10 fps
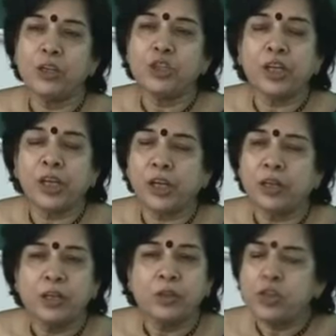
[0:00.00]

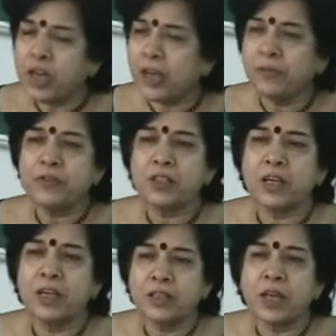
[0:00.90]
she leaves
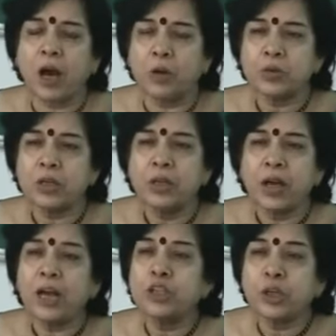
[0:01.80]
his house
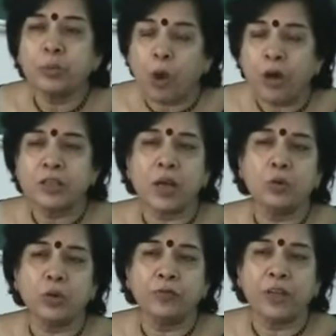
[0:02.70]
and she walks
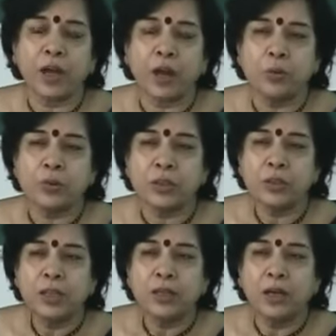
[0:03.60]
out of the house
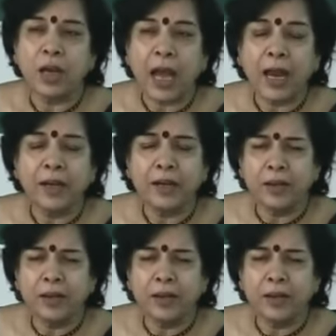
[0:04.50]
uh, and